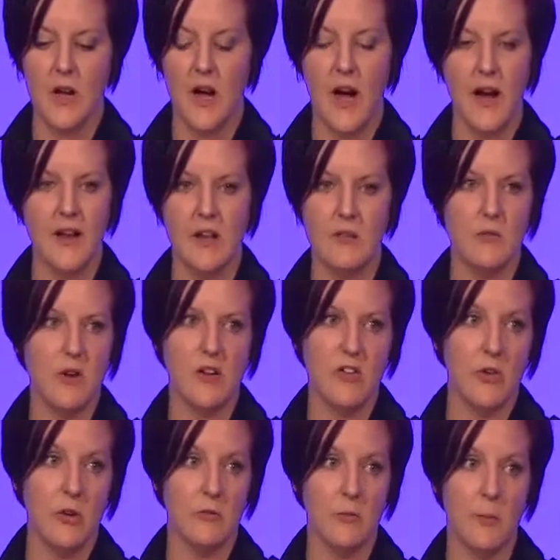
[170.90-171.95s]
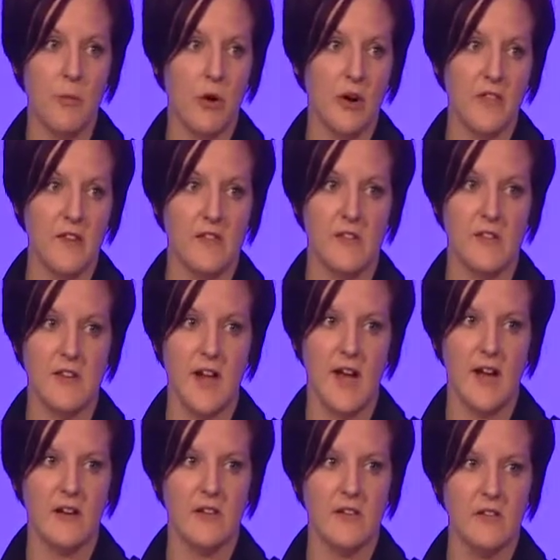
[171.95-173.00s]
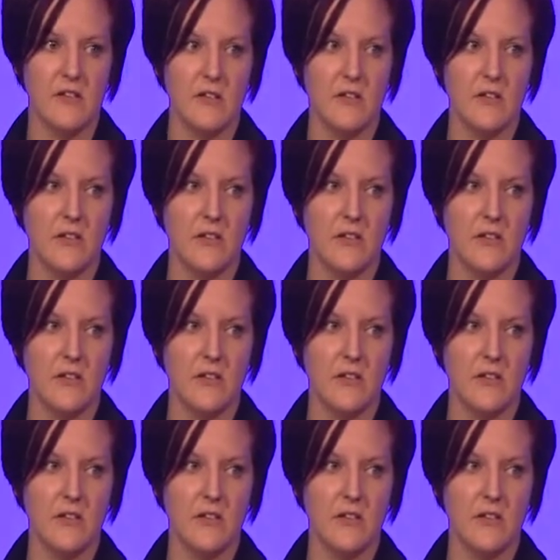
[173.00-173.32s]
I didn't report these attacks.